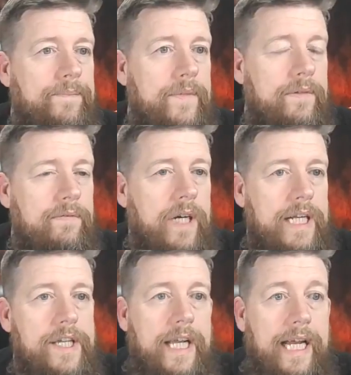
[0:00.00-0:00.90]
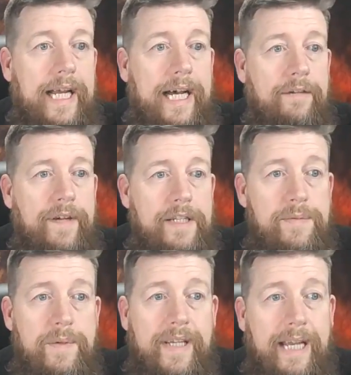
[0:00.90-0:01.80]
Right. Okay.
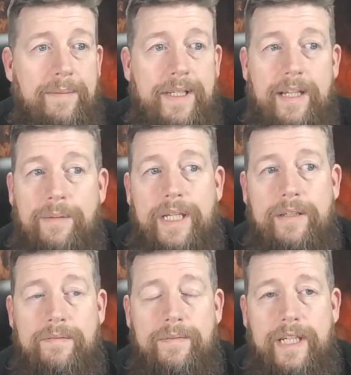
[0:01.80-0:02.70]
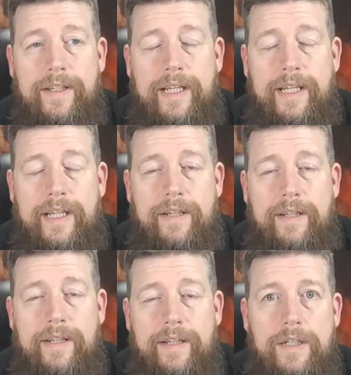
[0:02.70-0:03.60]
Phantom New Gaming. No, we don't get involved with
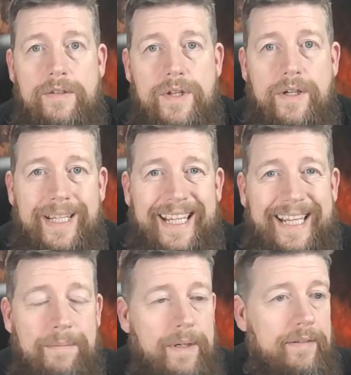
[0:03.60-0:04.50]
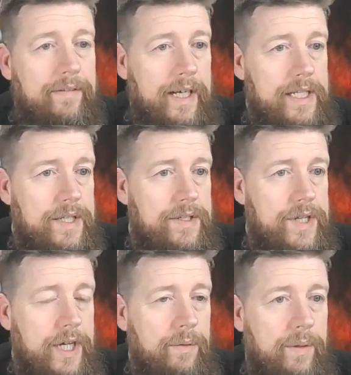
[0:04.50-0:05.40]
clones on here, my friend.
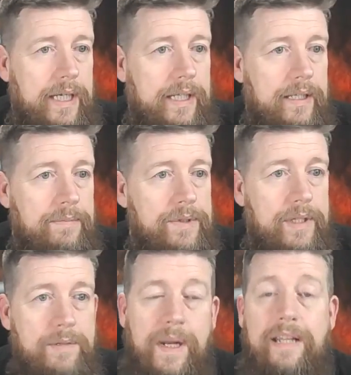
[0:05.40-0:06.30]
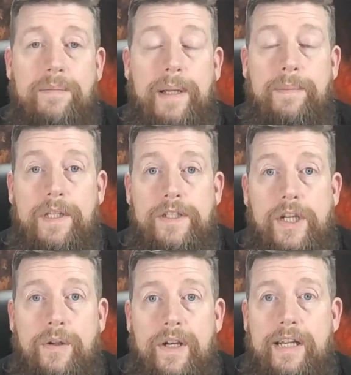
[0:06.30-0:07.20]
So there's plenty of people that
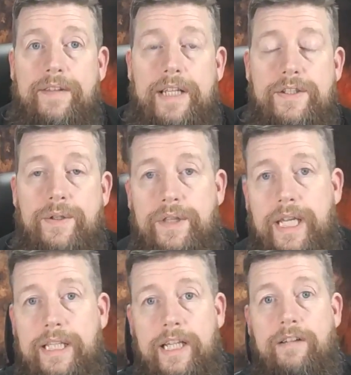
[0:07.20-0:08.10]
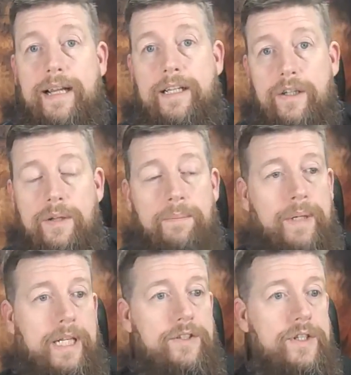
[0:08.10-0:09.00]
do. And if that's your thing, then crack on. But
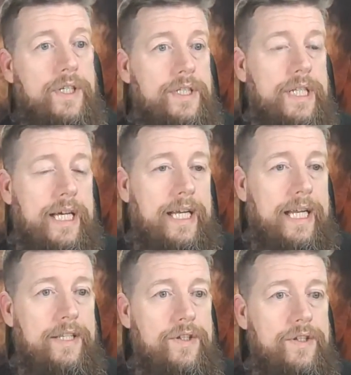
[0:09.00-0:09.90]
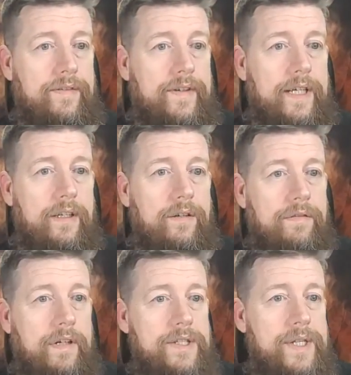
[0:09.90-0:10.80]
it's not for us.